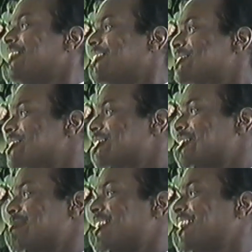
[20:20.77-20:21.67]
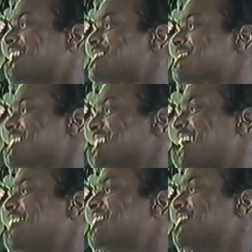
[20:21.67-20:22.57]
Wishing you a Merry Christmas and a
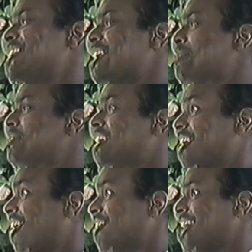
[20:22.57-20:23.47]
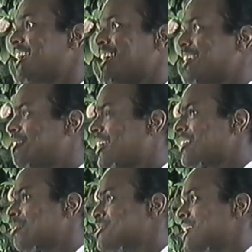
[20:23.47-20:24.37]
Happy New Year. And I put it in all 98, I
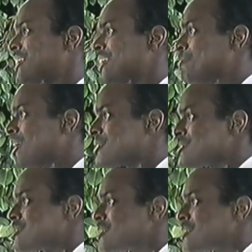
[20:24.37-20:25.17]
think it was 98 boxes.